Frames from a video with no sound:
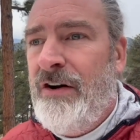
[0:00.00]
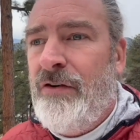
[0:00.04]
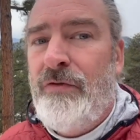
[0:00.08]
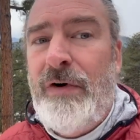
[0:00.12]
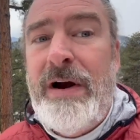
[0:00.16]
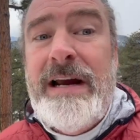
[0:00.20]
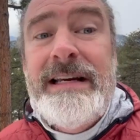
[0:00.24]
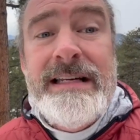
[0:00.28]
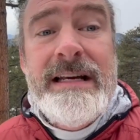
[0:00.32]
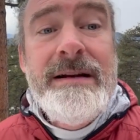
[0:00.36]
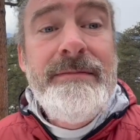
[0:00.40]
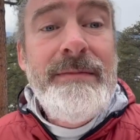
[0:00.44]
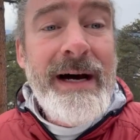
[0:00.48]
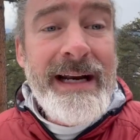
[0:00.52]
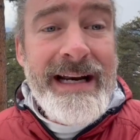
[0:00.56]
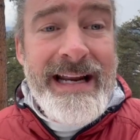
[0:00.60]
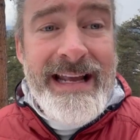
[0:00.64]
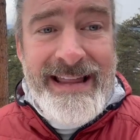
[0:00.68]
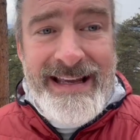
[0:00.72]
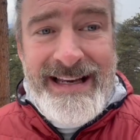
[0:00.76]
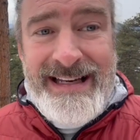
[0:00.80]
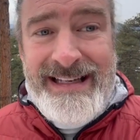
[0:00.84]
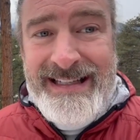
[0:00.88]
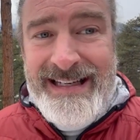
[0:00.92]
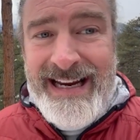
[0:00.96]
Raising
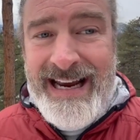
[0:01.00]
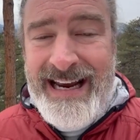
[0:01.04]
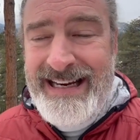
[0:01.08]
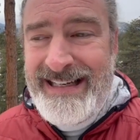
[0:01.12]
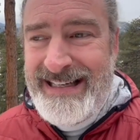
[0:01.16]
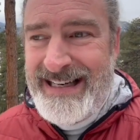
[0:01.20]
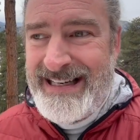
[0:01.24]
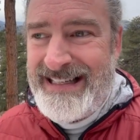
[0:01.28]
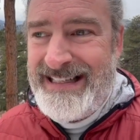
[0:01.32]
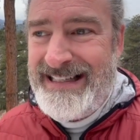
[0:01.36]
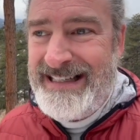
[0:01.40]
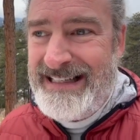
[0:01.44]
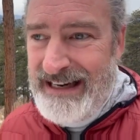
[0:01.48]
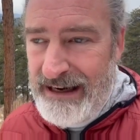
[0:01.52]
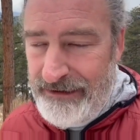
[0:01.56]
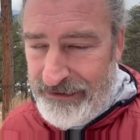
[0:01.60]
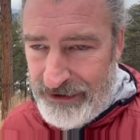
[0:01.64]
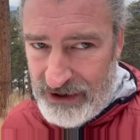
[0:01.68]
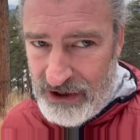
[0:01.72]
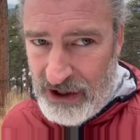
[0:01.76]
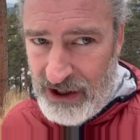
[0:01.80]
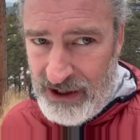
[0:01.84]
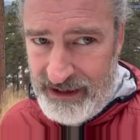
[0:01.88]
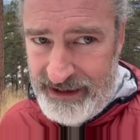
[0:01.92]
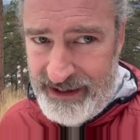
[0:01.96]
money these days is
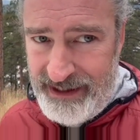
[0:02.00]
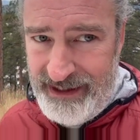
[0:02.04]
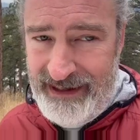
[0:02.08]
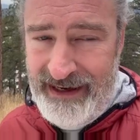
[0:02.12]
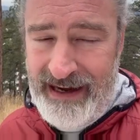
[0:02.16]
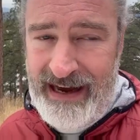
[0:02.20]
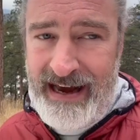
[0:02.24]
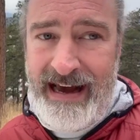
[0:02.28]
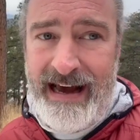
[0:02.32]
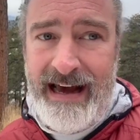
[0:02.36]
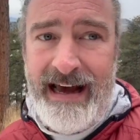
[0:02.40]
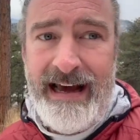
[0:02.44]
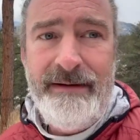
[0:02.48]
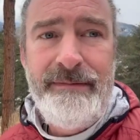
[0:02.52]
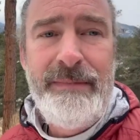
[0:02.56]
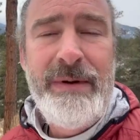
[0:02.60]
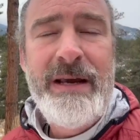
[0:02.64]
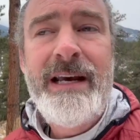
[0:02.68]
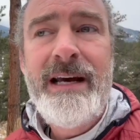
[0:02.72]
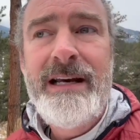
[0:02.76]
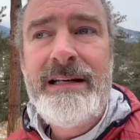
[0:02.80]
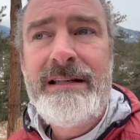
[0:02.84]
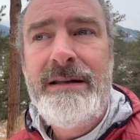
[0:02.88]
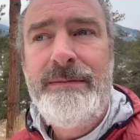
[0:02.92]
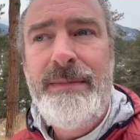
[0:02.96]
difficult uh,
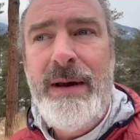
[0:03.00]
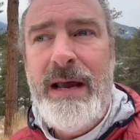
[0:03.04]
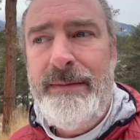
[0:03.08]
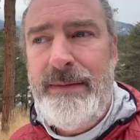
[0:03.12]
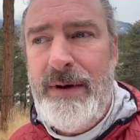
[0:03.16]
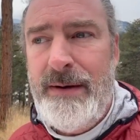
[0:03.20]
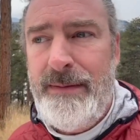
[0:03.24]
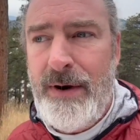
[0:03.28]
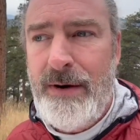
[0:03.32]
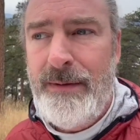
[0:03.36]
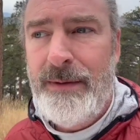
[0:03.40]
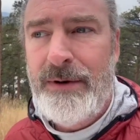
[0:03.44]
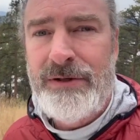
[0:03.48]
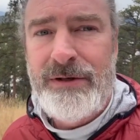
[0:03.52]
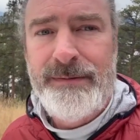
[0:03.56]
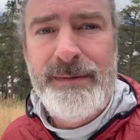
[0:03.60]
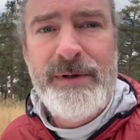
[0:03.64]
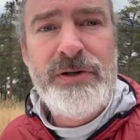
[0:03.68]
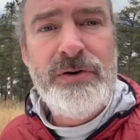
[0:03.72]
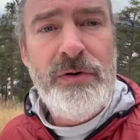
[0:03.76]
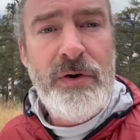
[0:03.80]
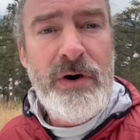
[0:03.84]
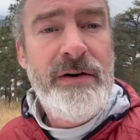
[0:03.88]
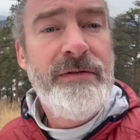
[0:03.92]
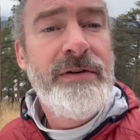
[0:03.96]
because the baby boomers are
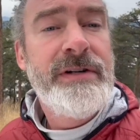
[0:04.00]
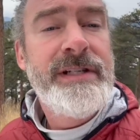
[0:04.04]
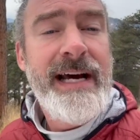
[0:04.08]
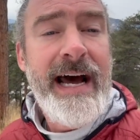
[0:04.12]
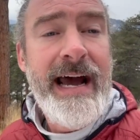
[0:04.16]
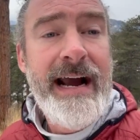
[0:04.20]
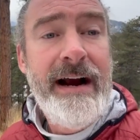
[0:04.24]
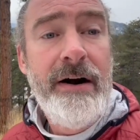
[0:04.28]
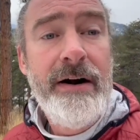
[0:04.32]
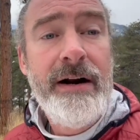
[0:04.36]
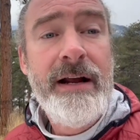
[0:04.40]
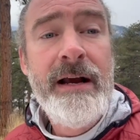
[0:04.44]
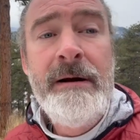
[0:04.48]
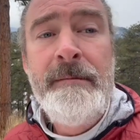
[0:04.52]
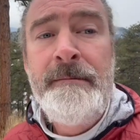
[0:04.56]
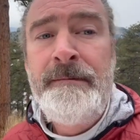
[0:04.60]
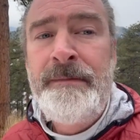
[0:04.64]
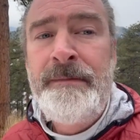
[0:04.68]
majority retired.